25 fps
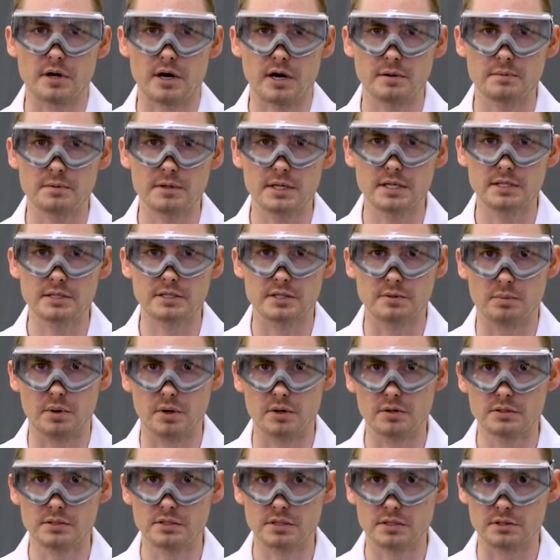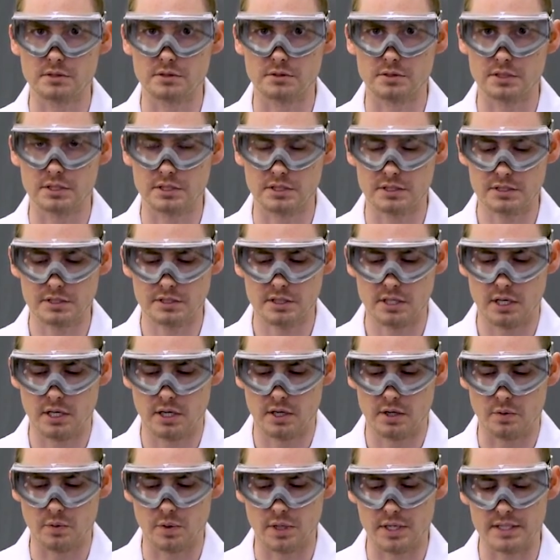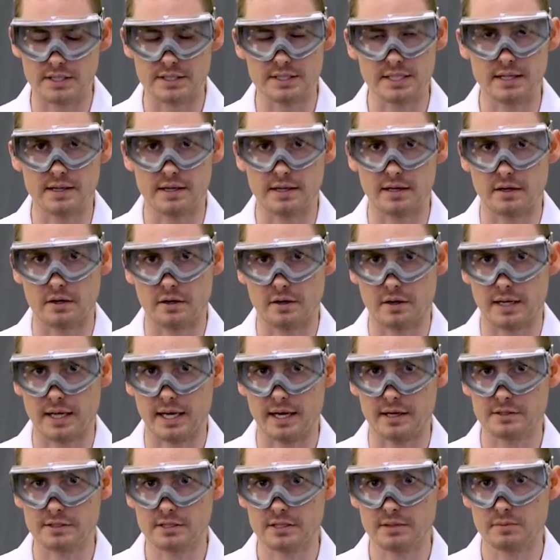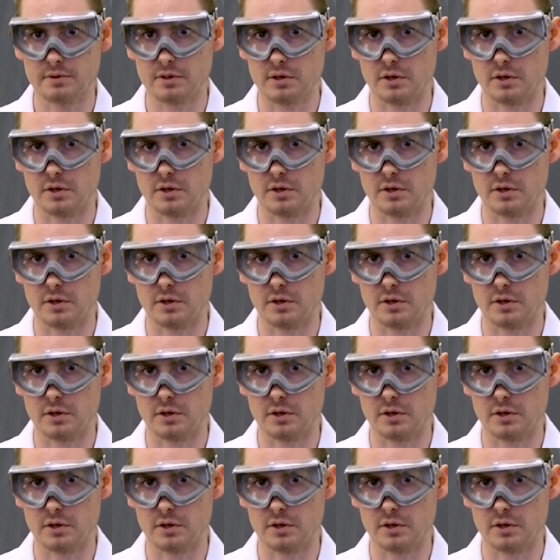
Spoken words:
carbonate to both solutions, we can see that in our calcium